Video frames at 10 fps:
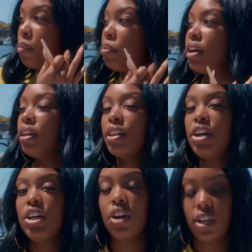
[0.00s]
but
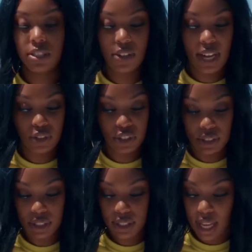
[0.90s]
learn also how to
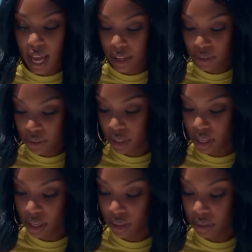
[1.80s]
style the
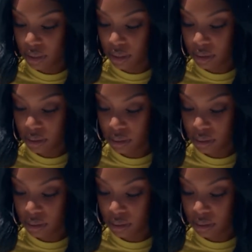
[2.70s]
nails.